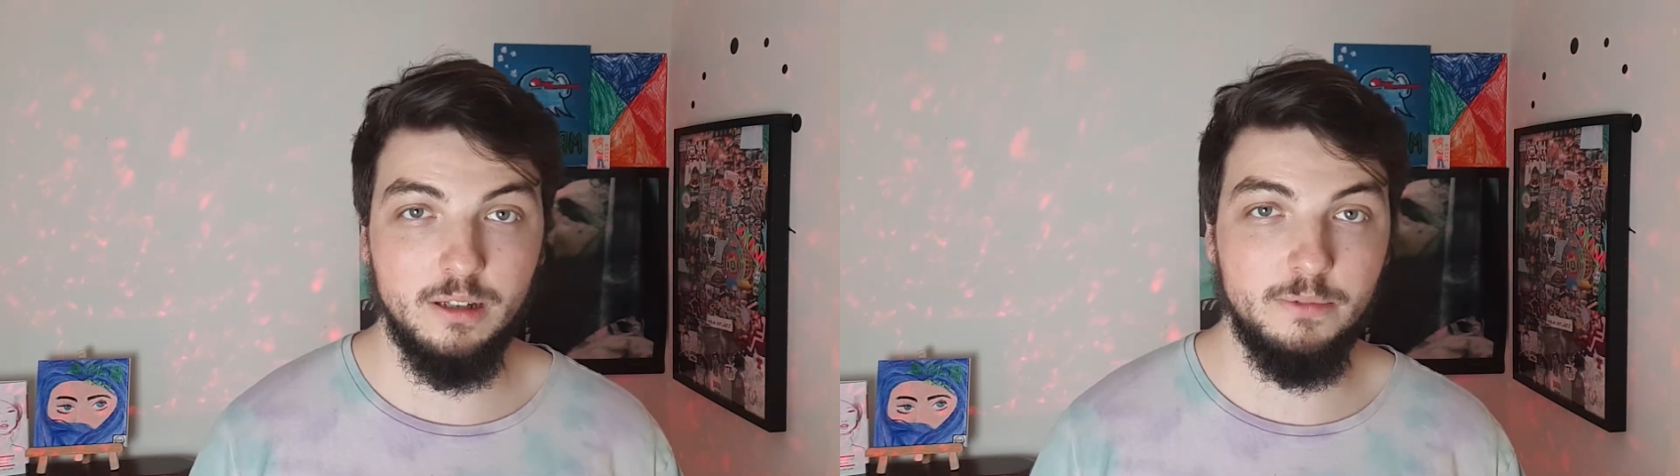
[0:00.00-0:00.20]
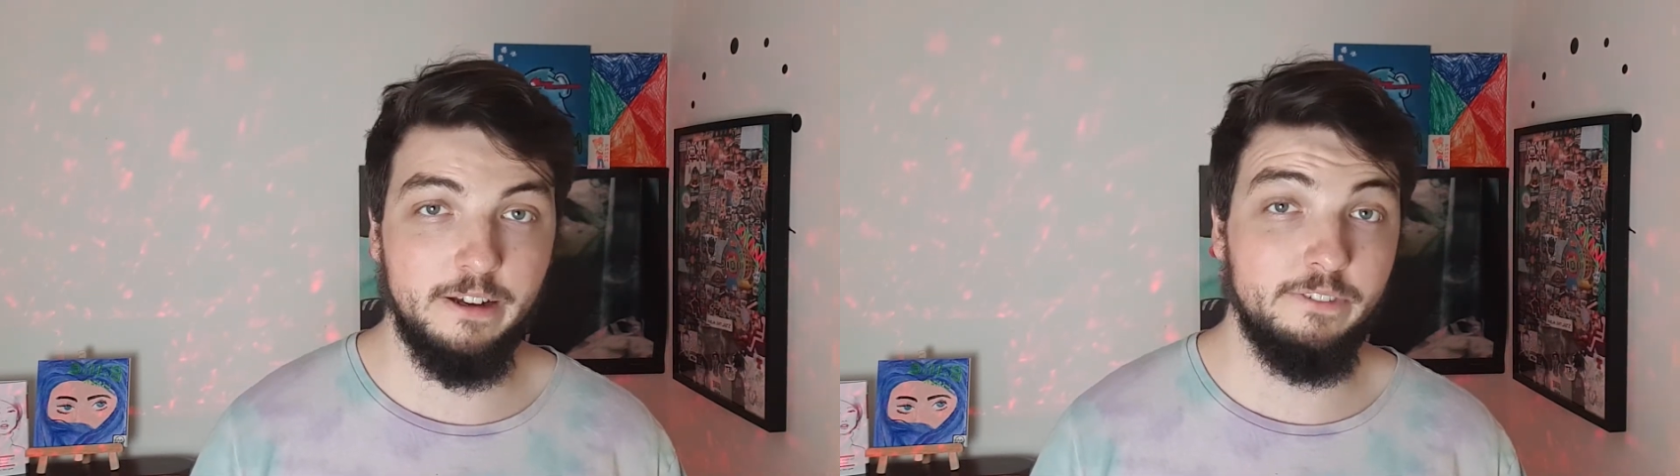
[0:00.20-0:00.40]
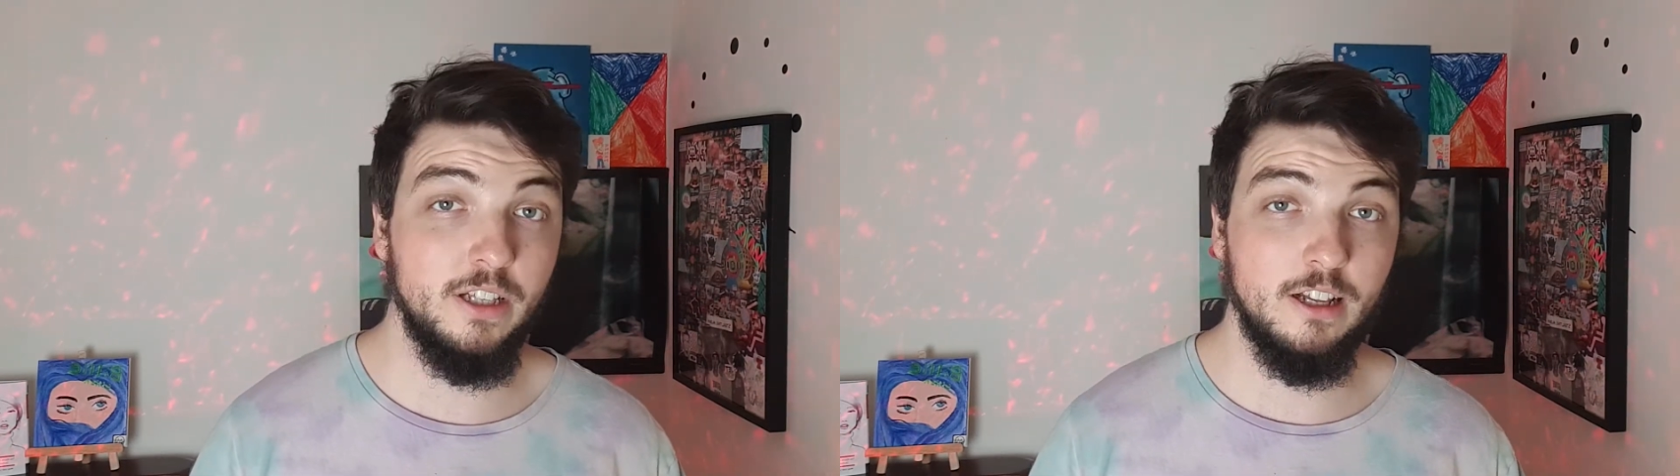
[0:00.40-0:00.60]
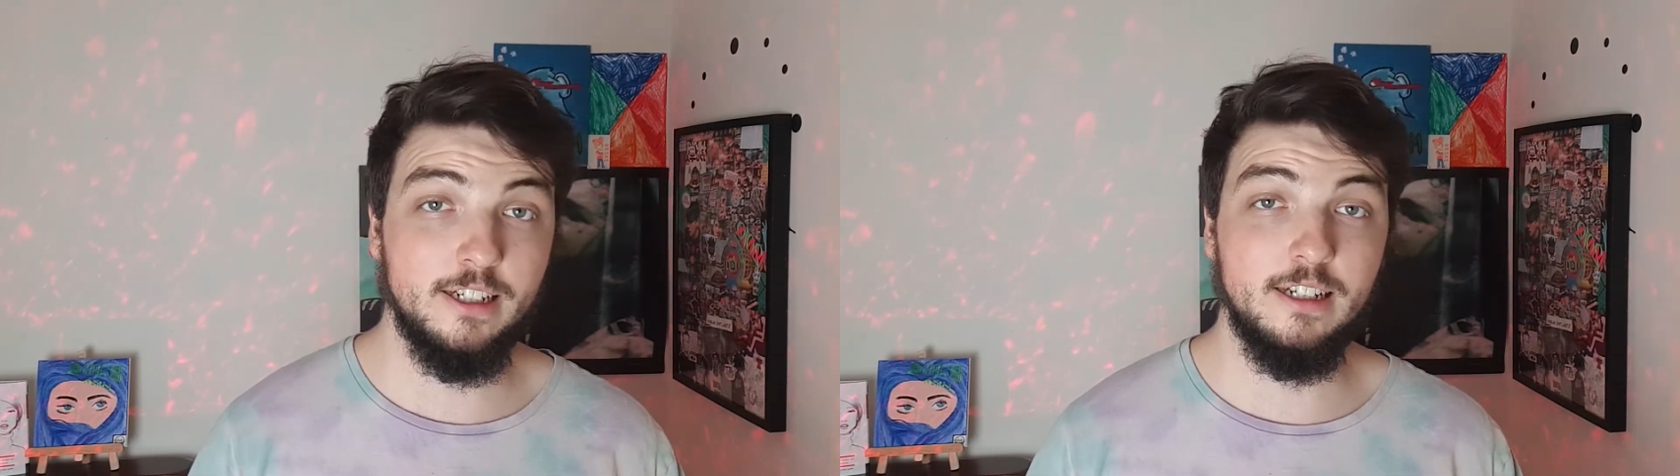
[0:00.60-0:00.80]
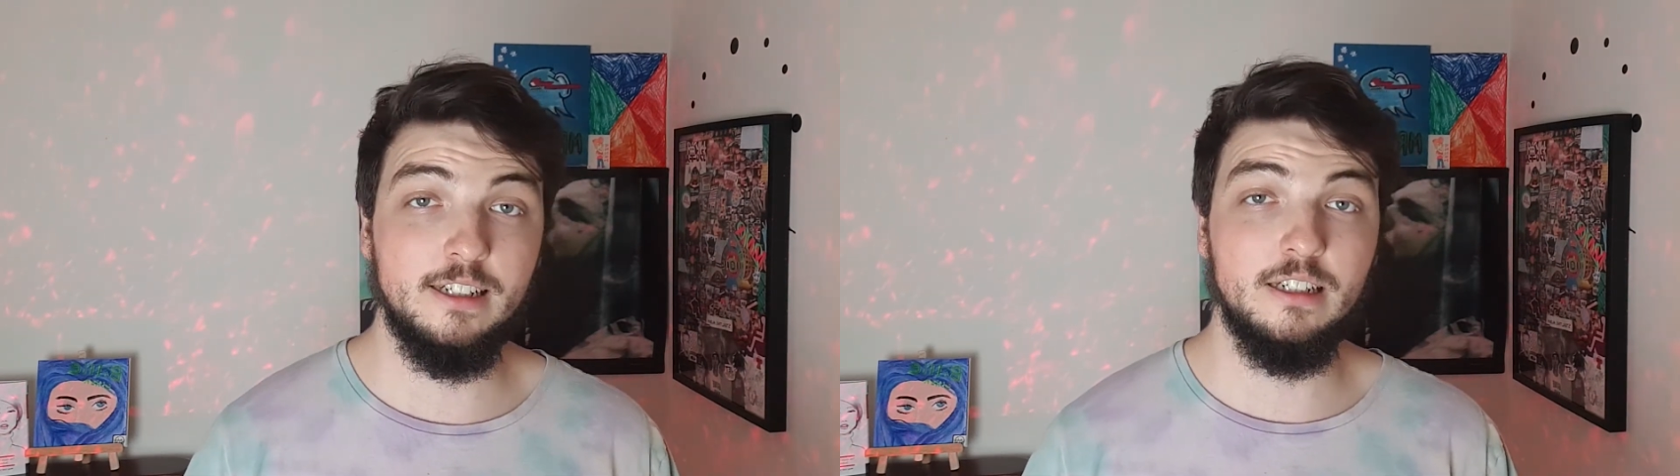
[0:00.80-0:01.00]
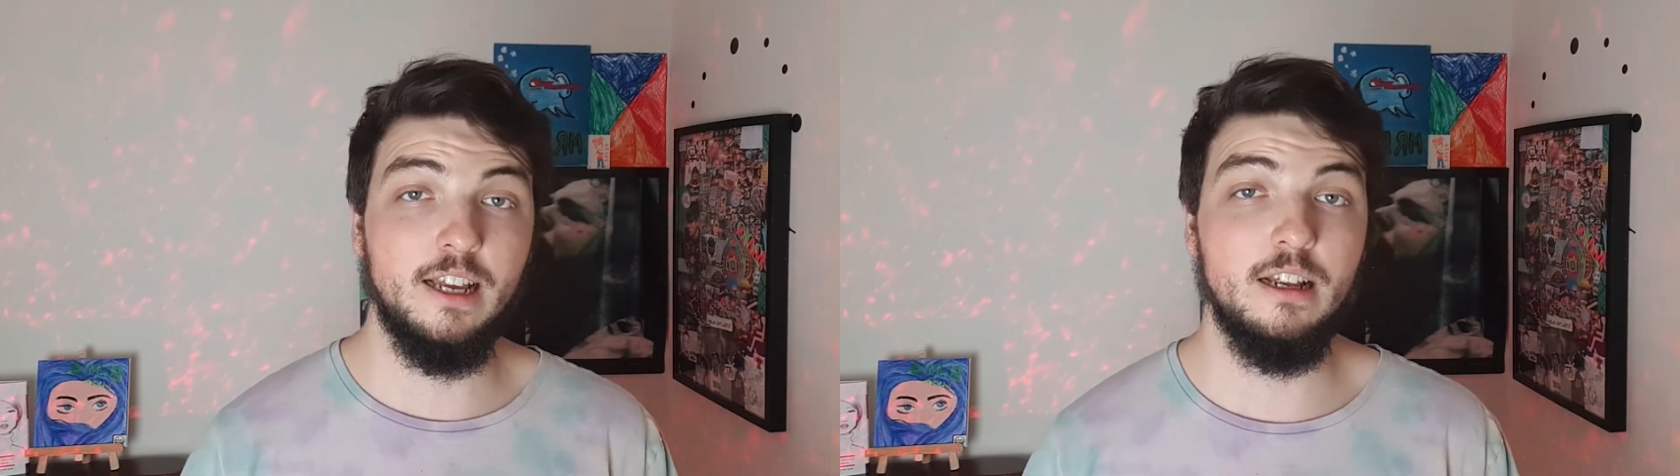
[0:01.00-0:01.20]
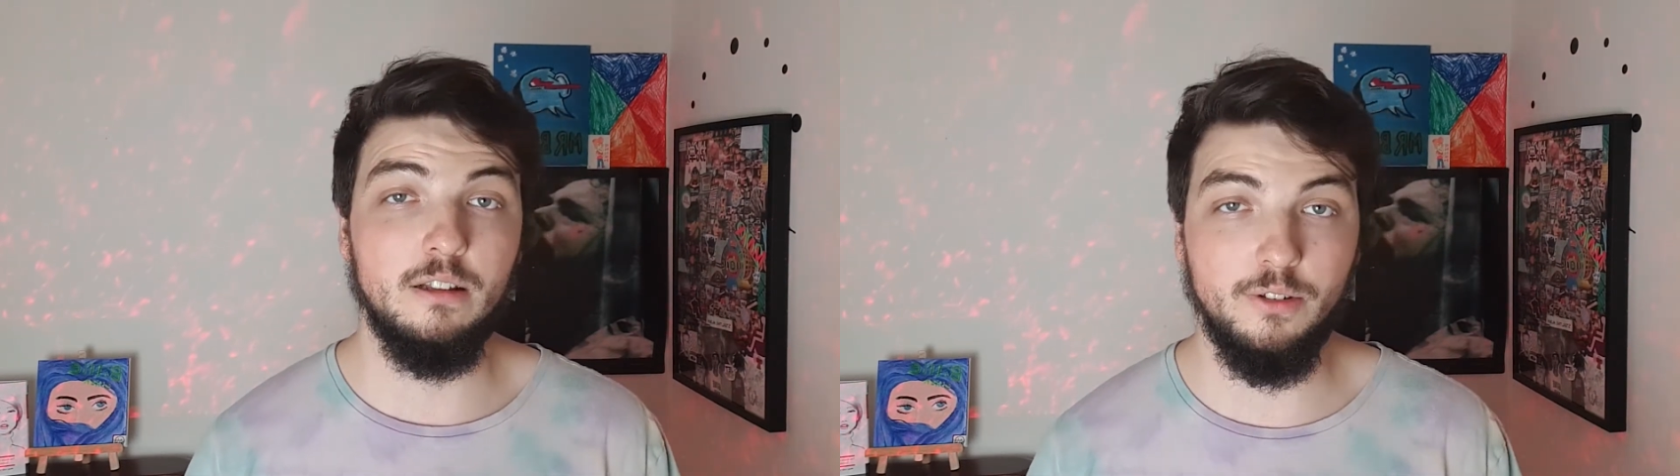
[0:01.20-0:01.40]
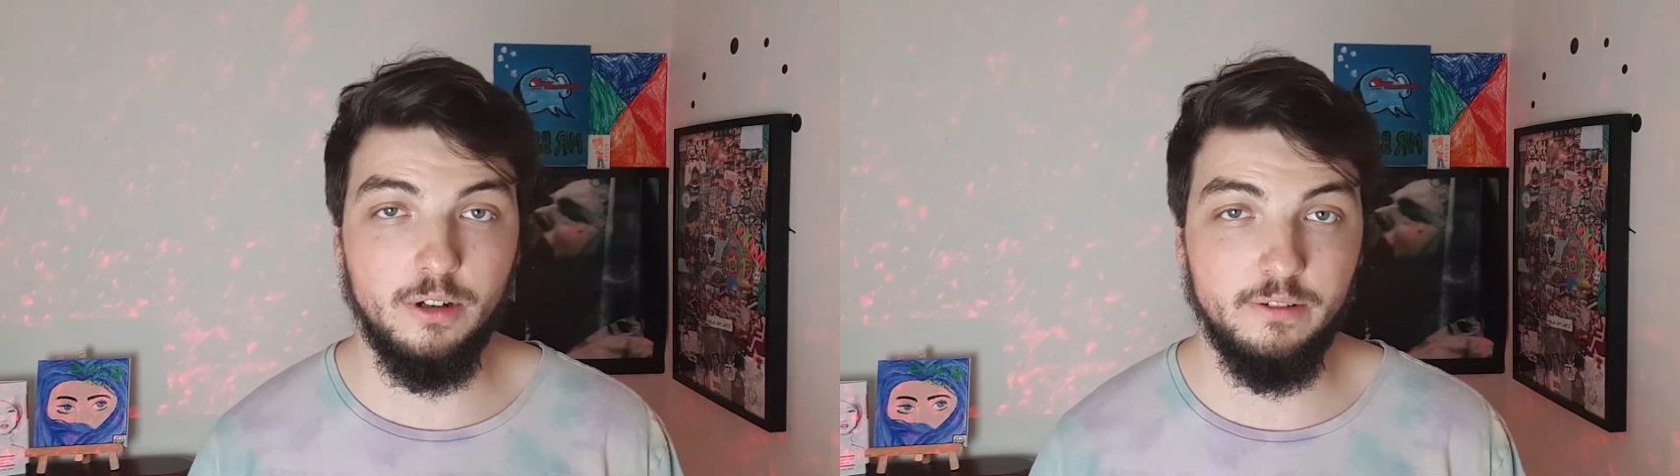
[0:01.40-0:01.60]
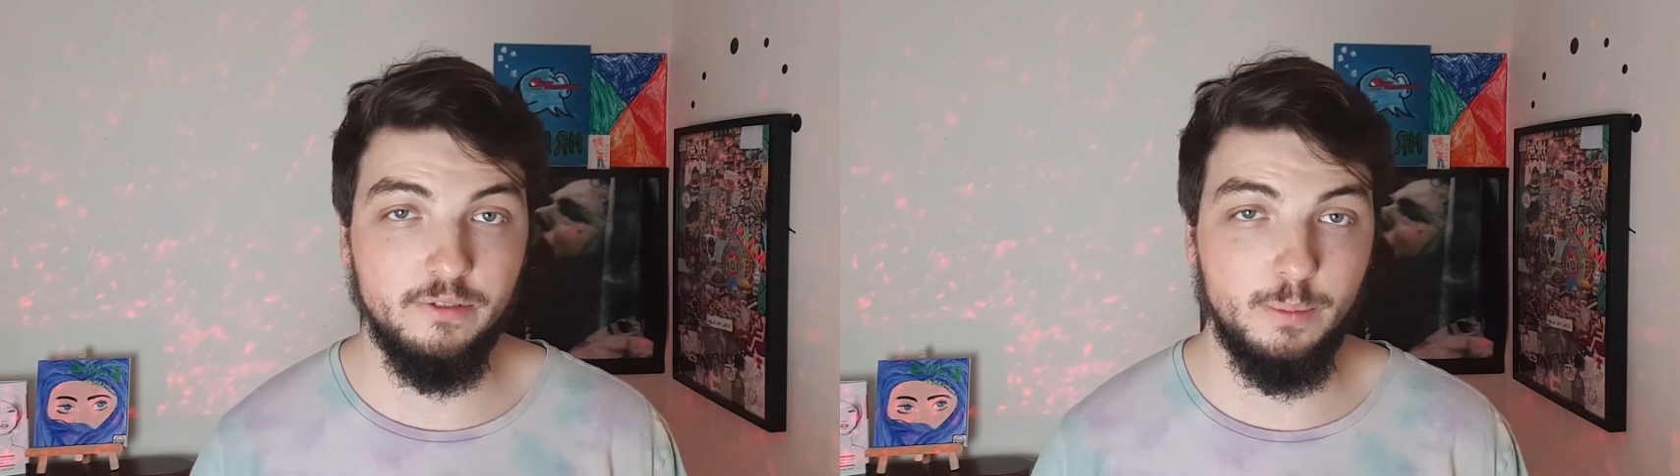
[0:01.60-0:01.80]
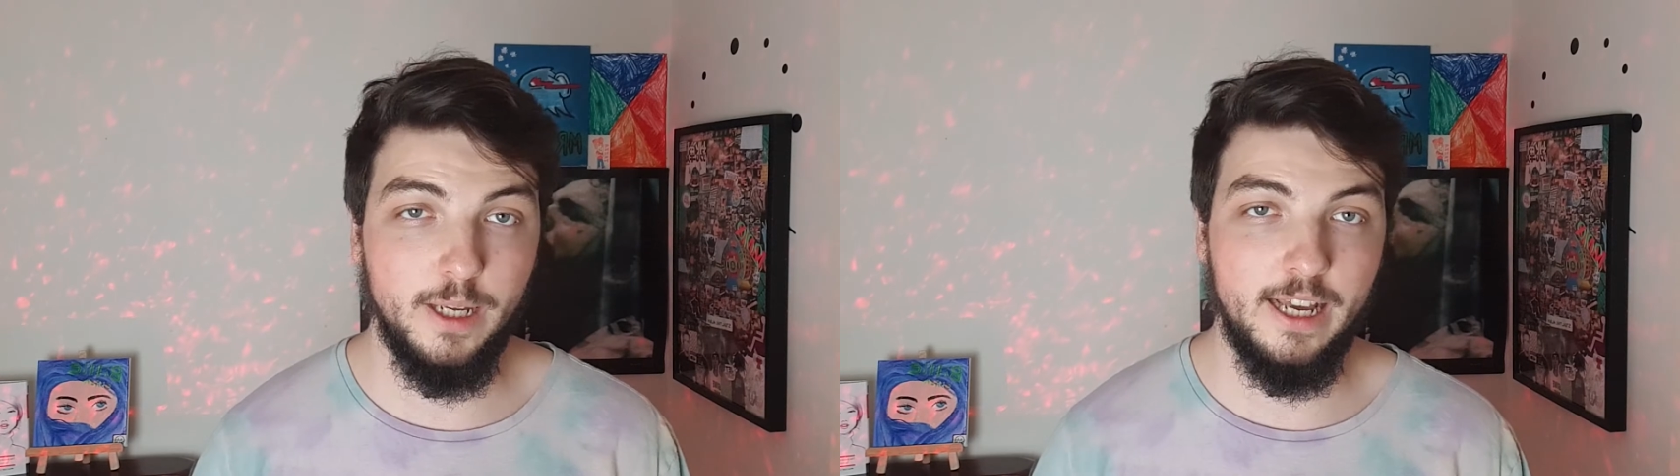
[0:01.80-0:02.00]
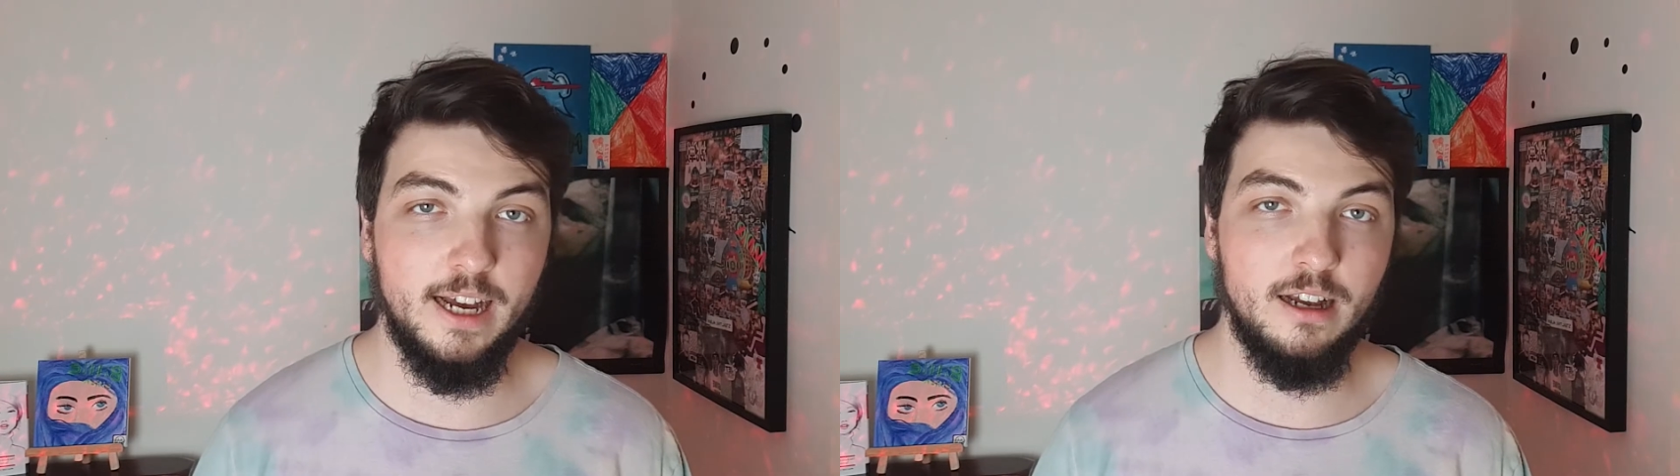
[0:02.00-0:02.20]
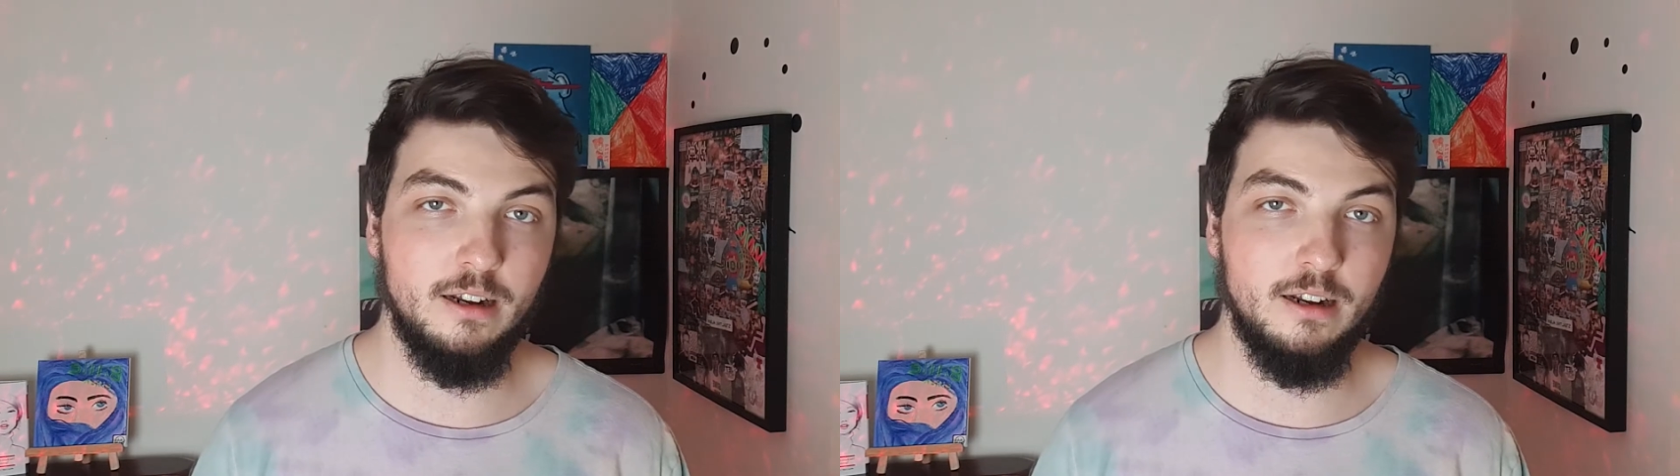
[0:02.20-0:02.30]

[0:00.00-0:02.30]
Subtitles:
I feel like I can get a lot of them out.